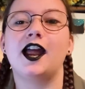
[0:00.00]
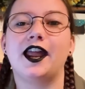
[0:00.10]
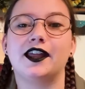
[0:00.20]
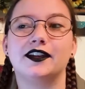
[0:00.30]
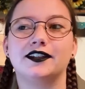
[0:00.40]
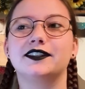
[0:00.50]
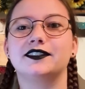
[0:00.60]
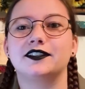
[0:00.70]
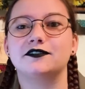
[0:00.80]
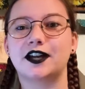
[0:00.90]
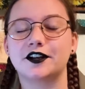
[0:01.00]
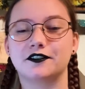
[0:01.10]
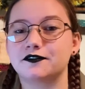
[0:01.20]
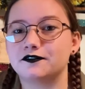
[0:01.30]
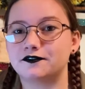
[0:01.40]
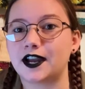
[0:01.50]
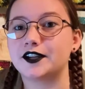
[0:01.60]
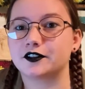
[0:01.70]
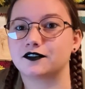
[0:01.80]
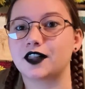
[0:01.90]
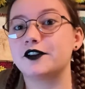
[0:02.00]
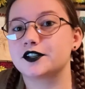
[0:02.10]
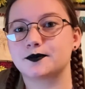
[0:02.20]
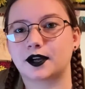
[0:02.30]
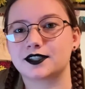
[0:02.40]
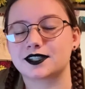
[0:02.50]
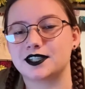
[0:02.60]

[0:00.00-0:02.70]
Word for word: And the fight or fight or flight response